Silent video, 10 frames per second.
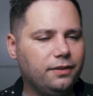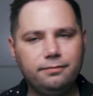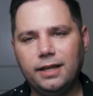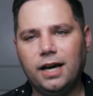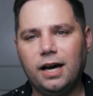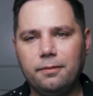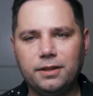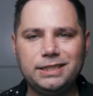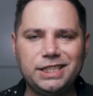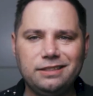
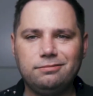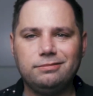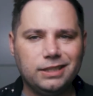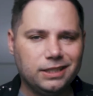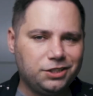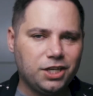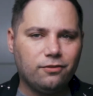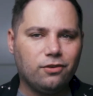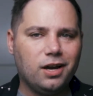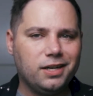the
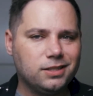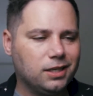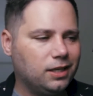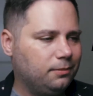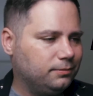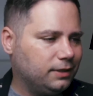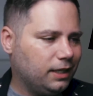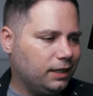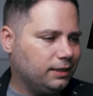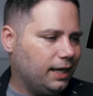Chevron is,
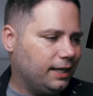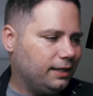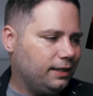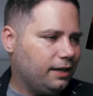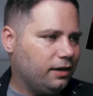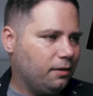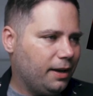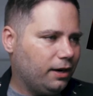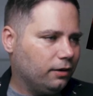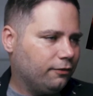they could have done
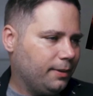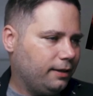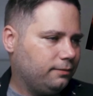better for me.